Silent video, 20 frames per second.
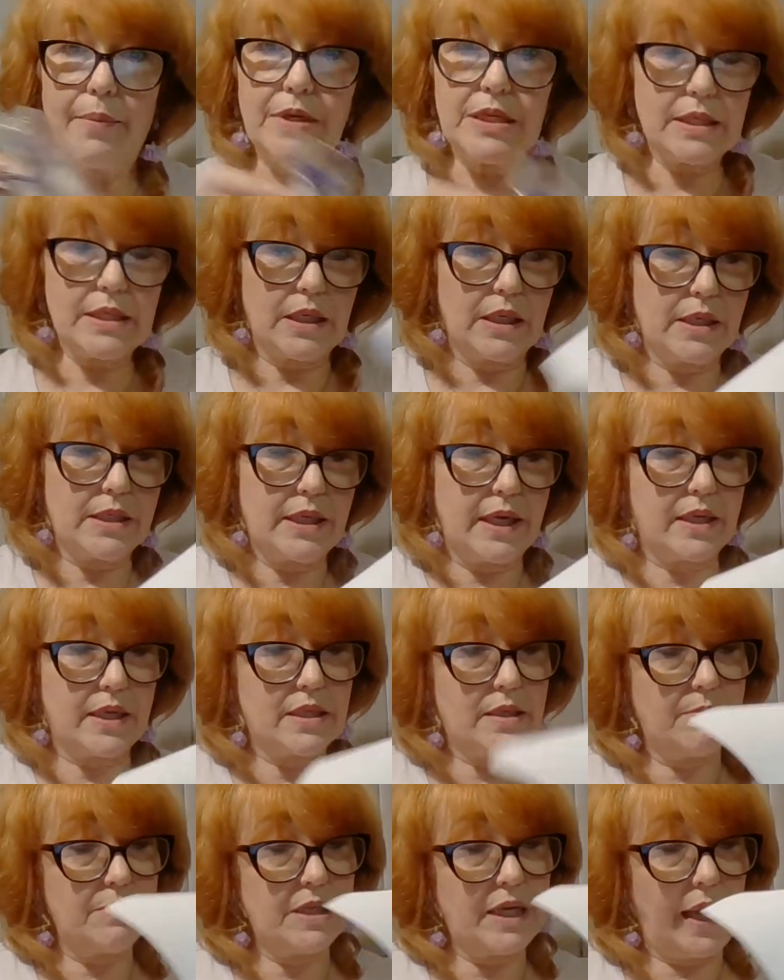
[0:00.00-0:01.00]
just going to take
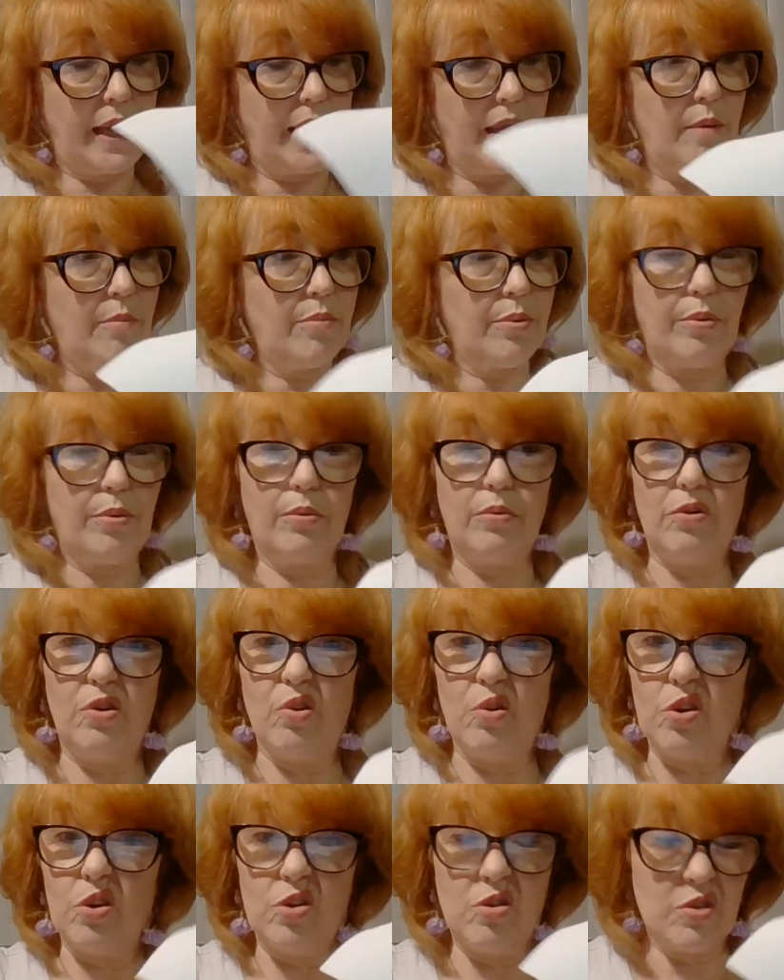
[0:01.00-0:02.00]
some tape. You
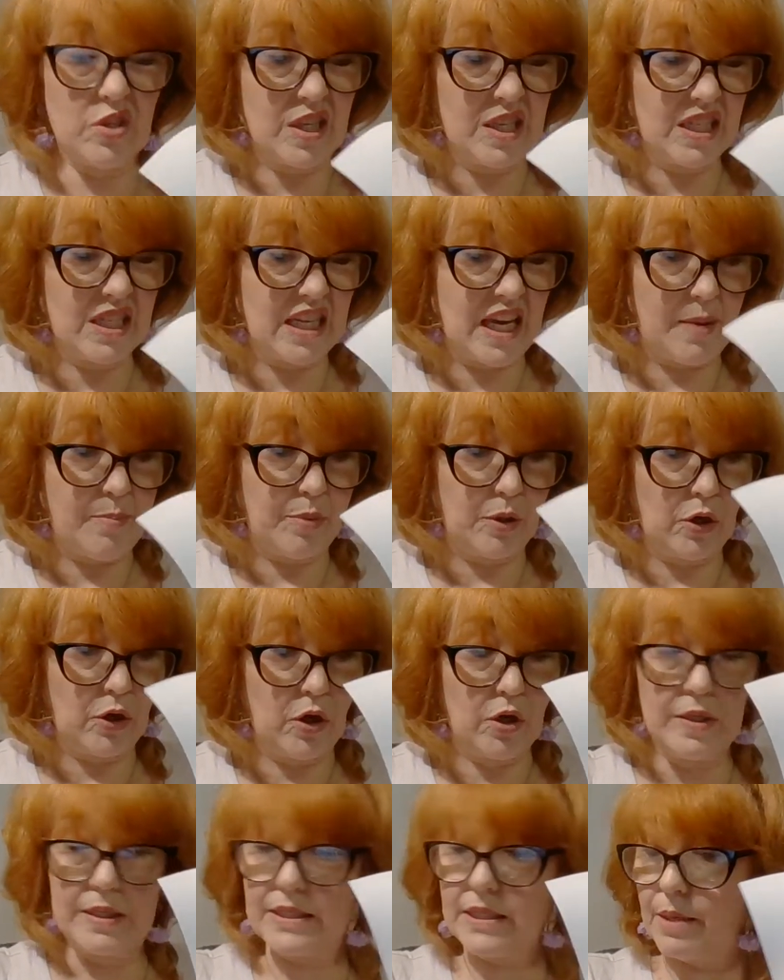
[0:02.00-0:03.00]
could use a stapler
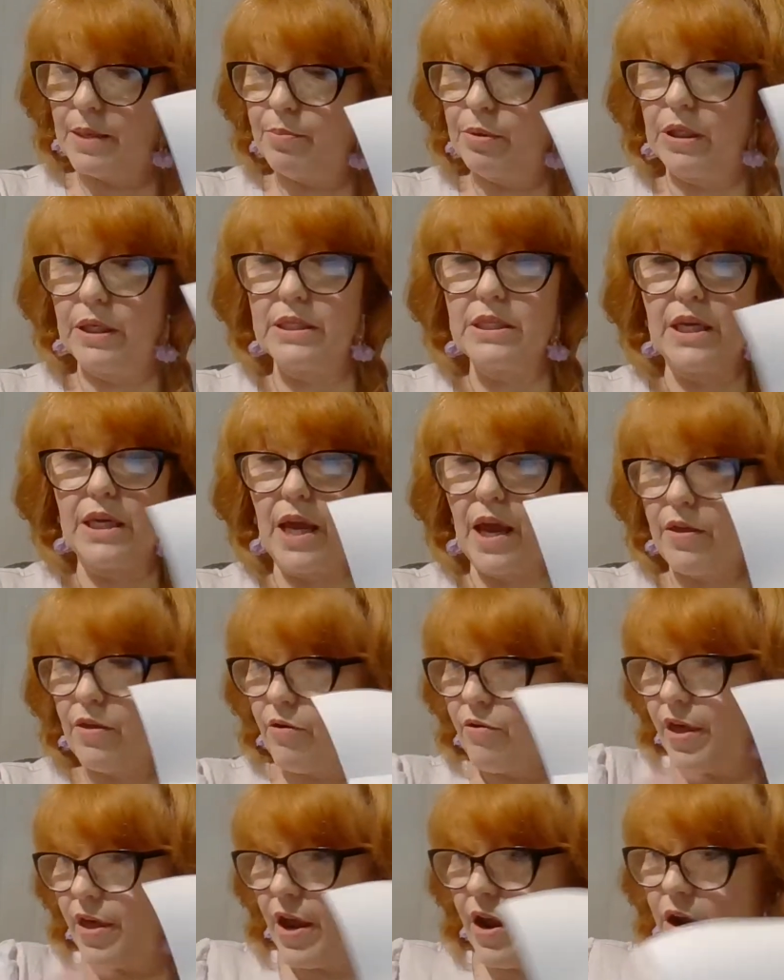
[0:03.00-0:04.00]
and staple it together
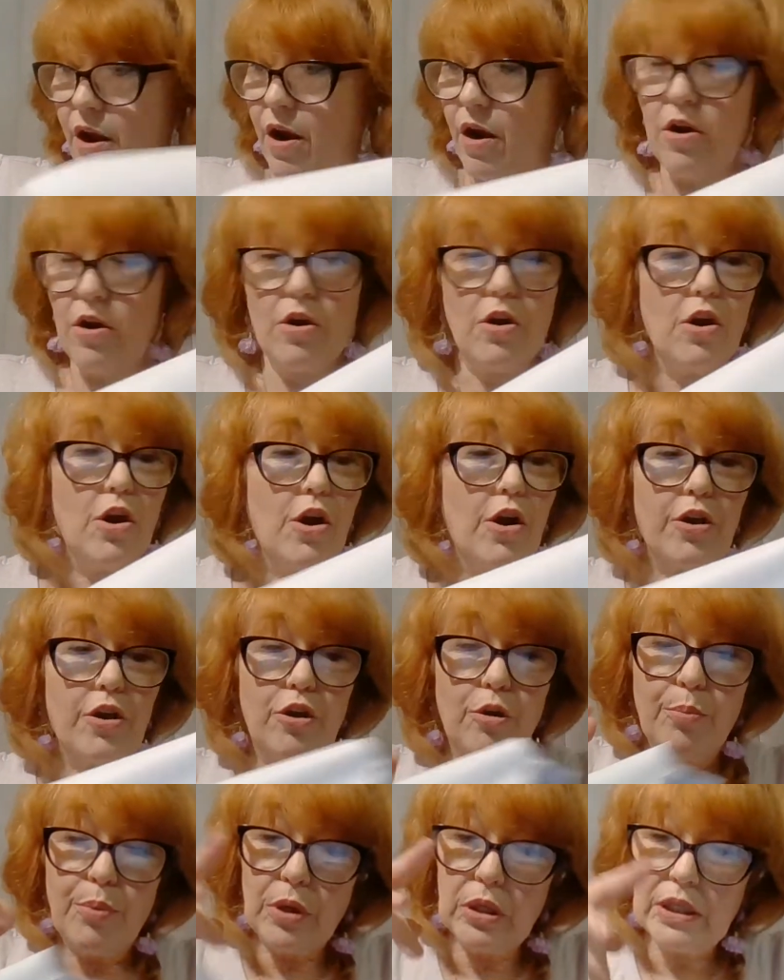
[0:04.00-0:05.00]
there. You
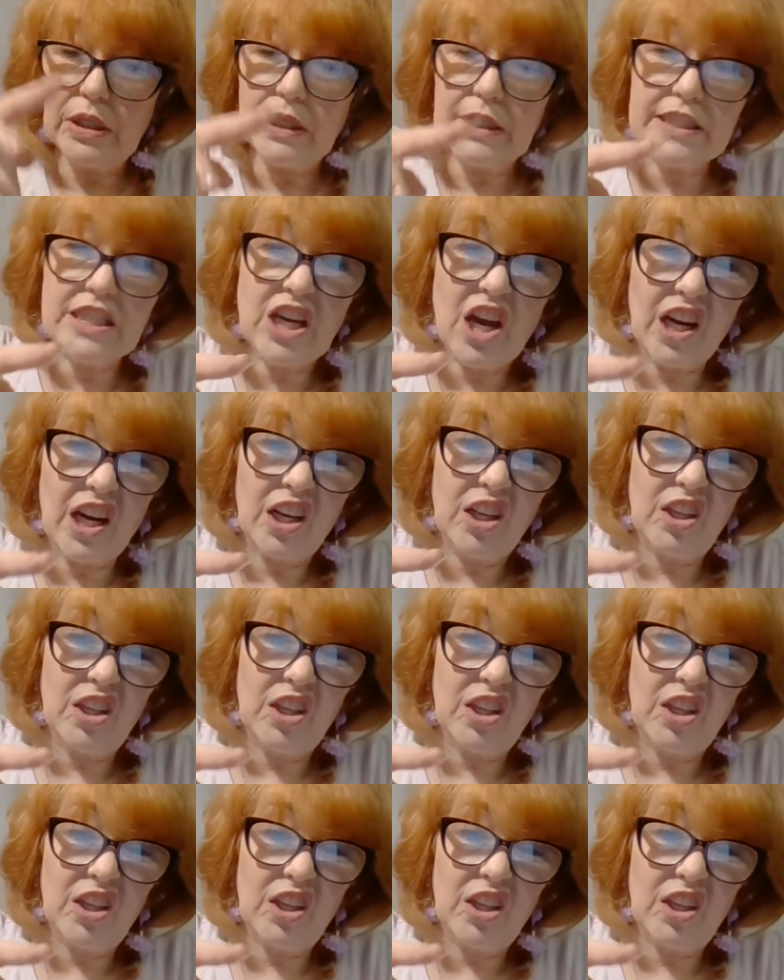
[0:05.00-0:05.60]
could put a little dot of